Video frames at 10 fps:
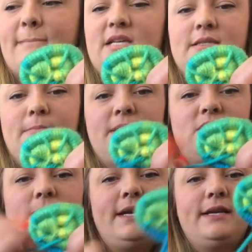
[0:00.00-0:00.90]
That's the
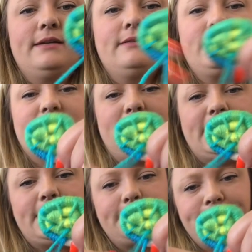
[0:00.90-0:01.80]
best way I can
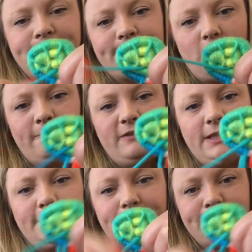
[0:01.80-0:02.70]
explain it, hopefully.